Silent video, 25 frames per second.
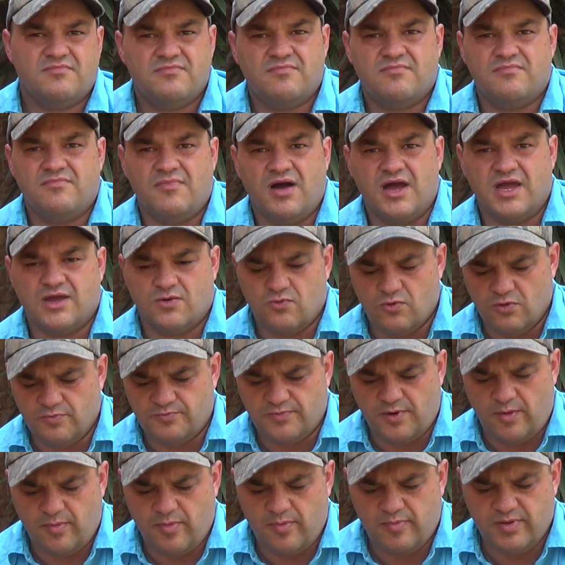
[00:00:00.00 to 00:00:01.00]
Mike will
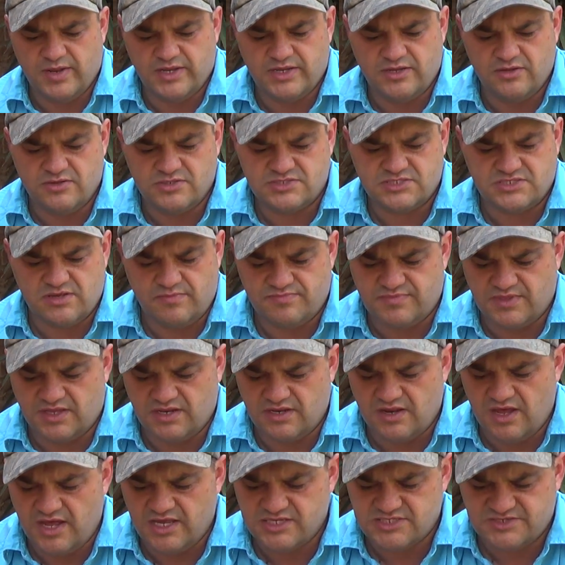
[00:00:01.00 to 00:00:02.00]
probably do something
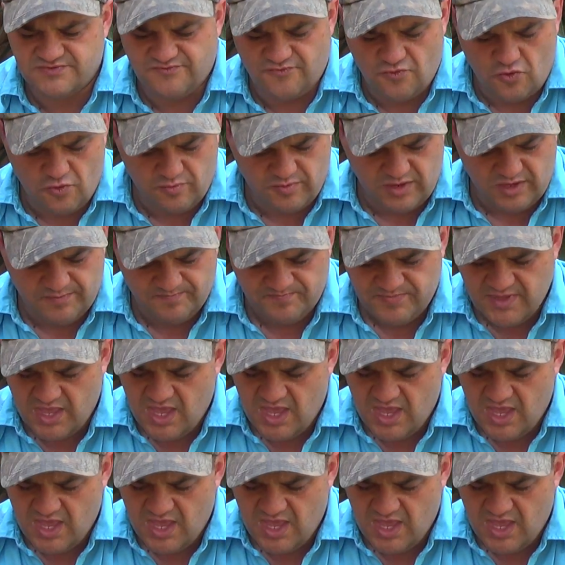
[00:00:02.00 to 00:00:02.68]
nice for me.